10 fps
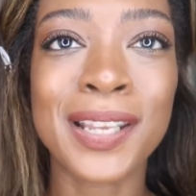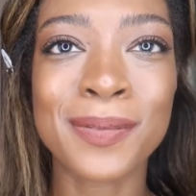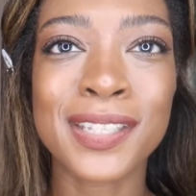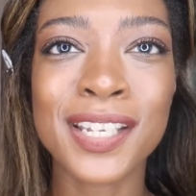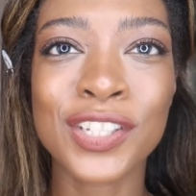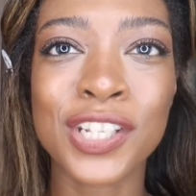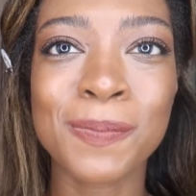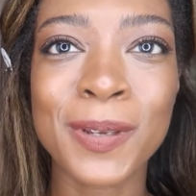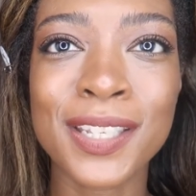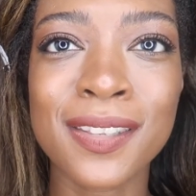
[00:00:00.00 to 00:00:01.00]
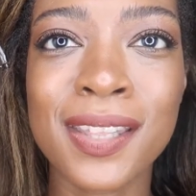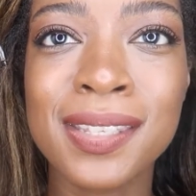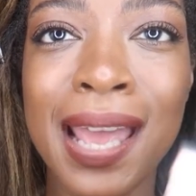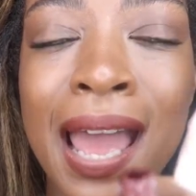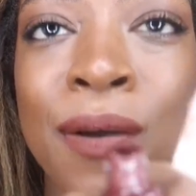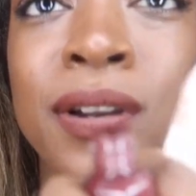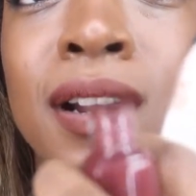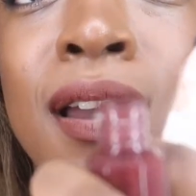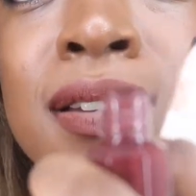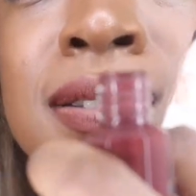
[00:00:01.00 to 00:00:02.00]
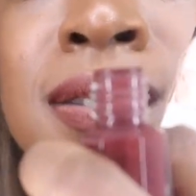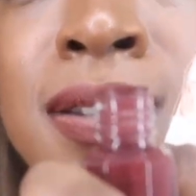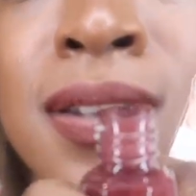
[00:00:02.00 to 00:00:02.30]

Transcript: lipsticks just because of this hourglass